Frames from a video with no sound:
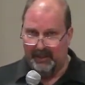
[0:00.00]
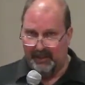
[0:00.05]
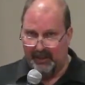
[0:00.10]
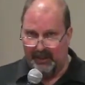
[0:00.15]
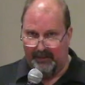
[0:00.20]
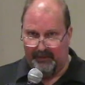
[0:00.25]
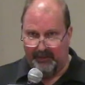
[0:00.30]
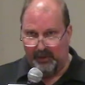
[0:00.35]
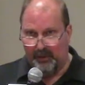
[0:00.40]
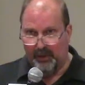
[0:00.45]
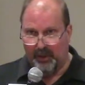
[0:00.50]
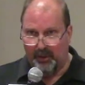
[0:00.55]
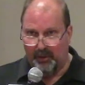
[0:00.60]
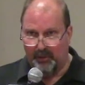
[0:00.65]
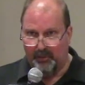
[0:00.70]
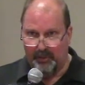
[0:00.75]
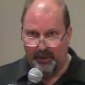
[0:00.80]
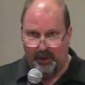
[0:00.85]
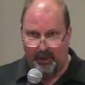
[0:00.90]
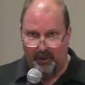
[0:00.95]
If you
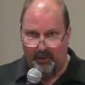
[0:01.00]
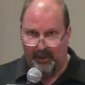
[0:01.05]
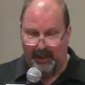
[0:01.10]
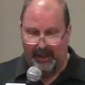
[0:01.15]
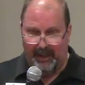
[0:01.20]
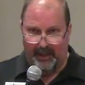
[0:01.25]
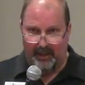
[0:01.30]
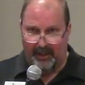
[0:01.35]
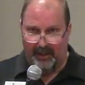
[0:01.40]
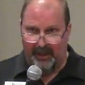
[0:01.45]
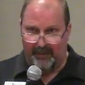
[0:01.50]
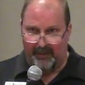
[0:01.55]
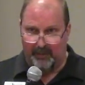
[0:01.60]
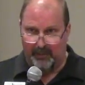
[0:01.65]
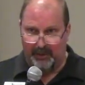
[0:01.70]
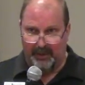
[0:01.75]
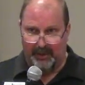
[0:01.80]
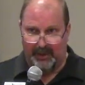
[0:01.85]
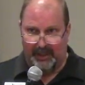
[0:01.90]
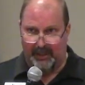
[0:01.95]
don't know that or haven't
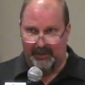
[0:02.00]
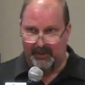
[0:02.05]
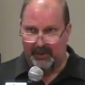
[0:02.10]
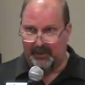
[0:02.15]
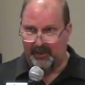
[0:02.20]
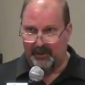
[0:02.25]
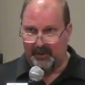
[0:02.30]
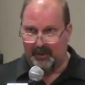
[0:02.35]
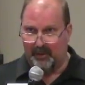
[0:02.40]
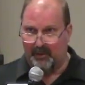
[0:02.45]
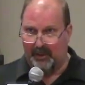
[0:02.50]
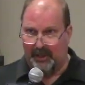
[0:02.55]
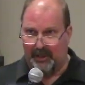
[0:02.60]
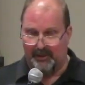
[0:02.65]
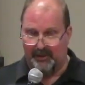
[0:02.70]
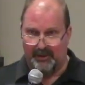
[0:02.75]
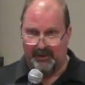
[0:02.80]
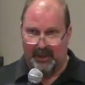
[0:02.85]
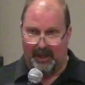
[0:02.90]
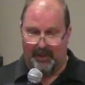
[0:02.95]
realized it, just go out
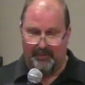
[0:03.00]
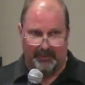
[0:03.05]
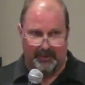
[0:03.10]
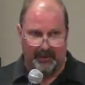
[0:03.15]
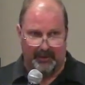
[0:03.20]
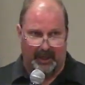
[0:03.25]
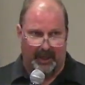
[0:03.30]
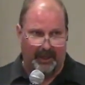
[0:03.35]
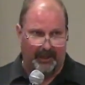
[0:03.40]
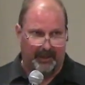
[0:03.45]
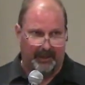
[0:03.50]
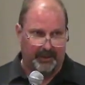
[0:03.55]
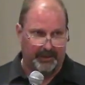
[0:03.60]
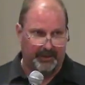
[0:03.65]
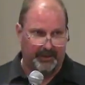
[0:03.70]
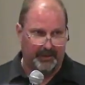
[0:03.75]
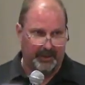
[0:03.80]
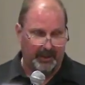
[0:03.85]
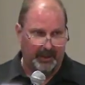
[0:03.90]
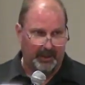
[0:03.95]
and shop for
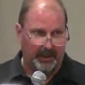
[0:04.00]
tires.